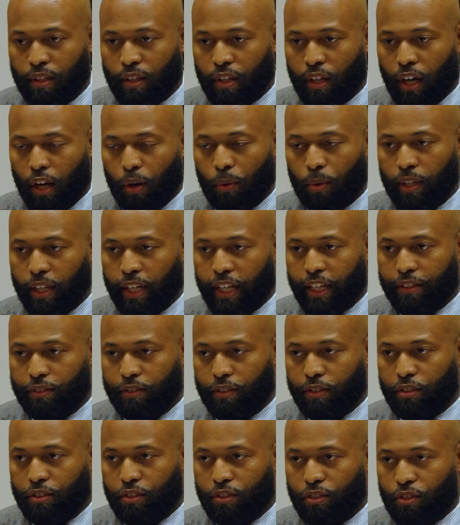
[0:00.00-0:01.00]
I would
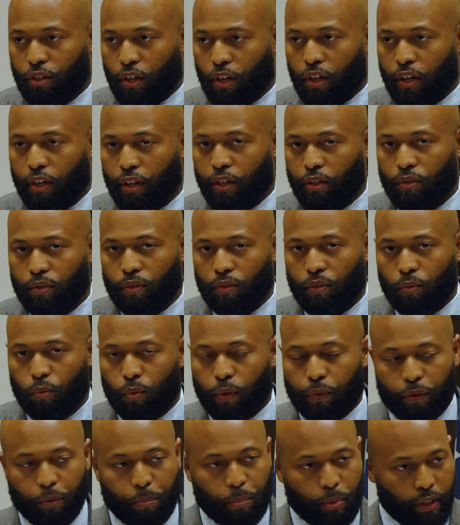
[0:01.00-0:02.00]
like to start
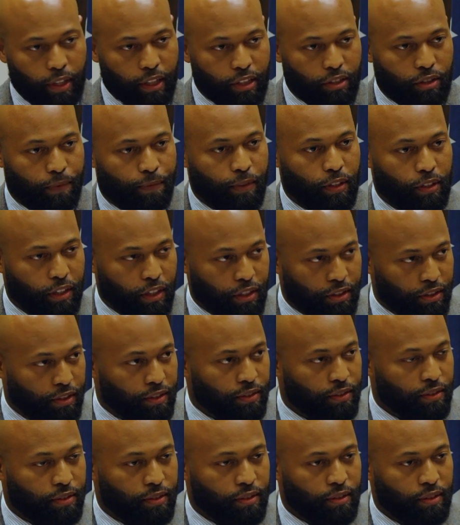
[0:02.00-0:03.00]
with the Pledge of
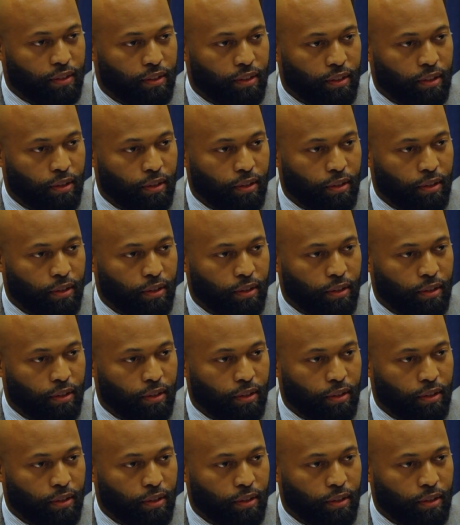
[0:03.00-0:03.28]
Allegiance.